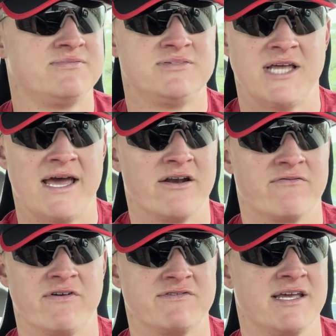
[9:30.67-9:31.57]
10 or
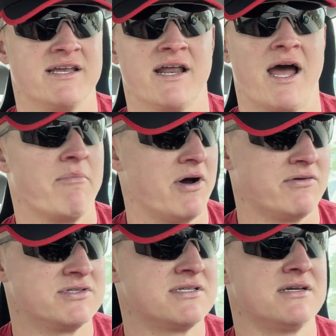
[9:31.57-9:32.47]
15 at
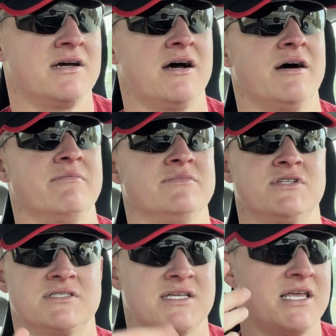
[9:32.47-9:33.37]
most,
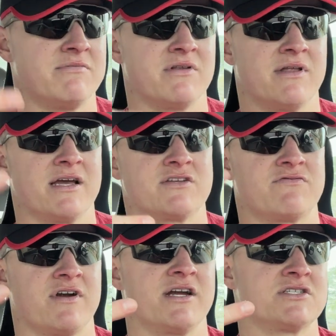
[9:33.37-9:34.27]
just to keep the legs
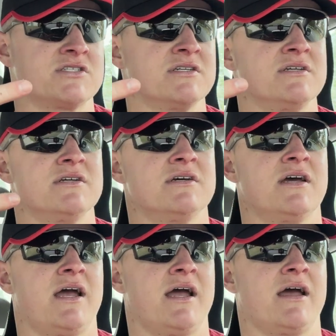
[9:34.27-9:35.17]
fresh
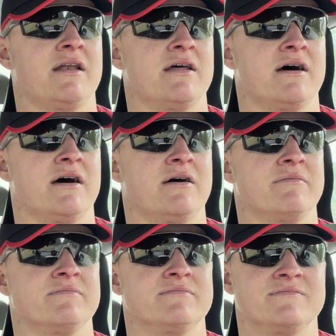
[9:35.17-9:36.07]
and
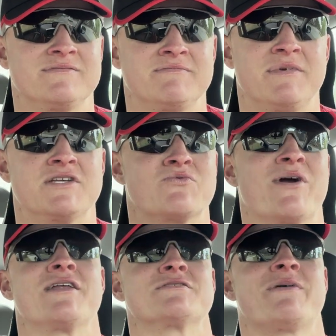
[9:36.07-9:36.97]
be as
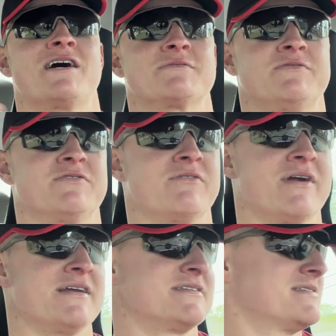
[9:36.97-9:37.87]
ready as possible for the
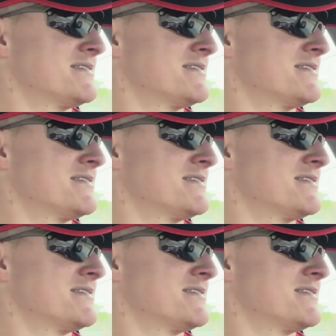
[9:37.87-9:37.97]
race.